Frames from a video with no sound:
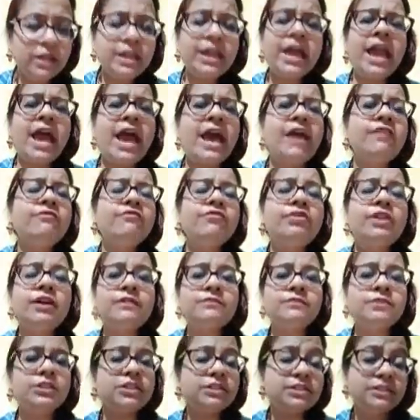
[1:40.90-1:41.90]
and would have
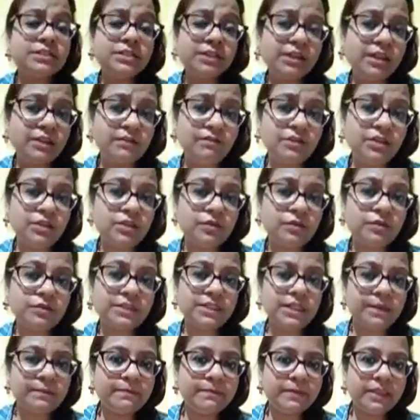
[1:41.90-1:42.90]
just given you
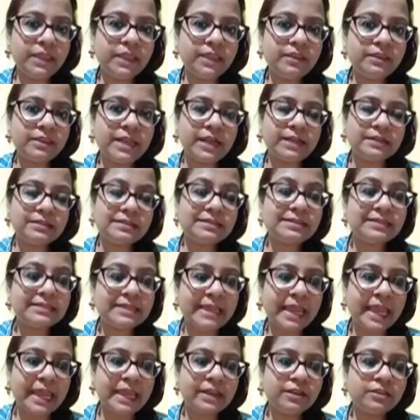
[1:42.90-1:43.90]
something that
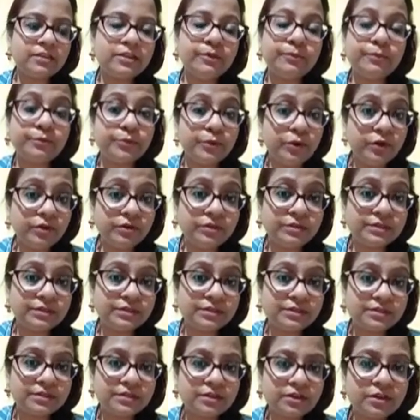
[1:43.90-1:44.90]
said the
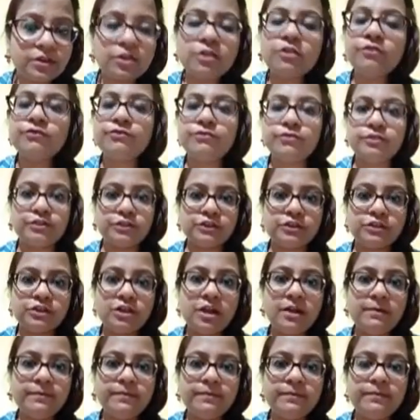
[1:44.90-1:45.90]
books, full
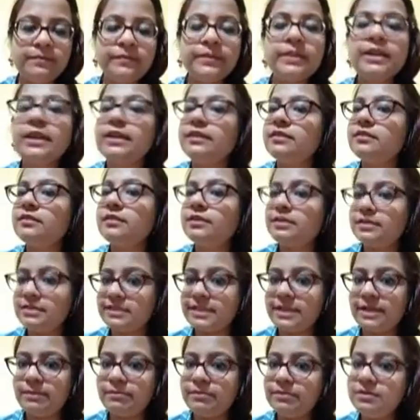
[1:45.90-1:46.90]
stop, the
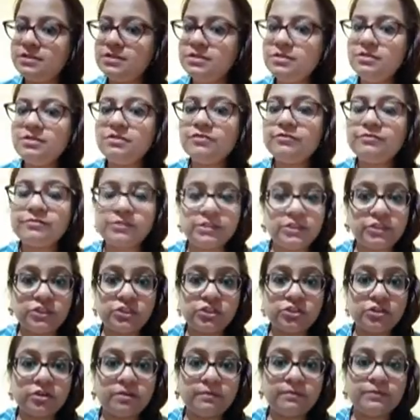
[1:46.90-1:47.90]
table, full
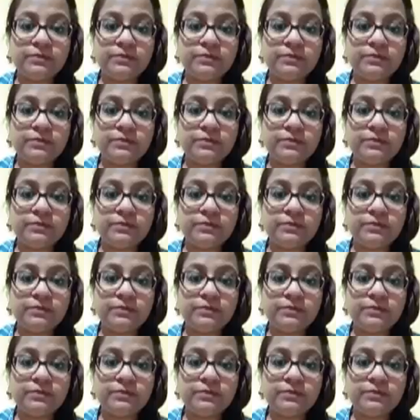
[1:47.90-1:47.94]
stop.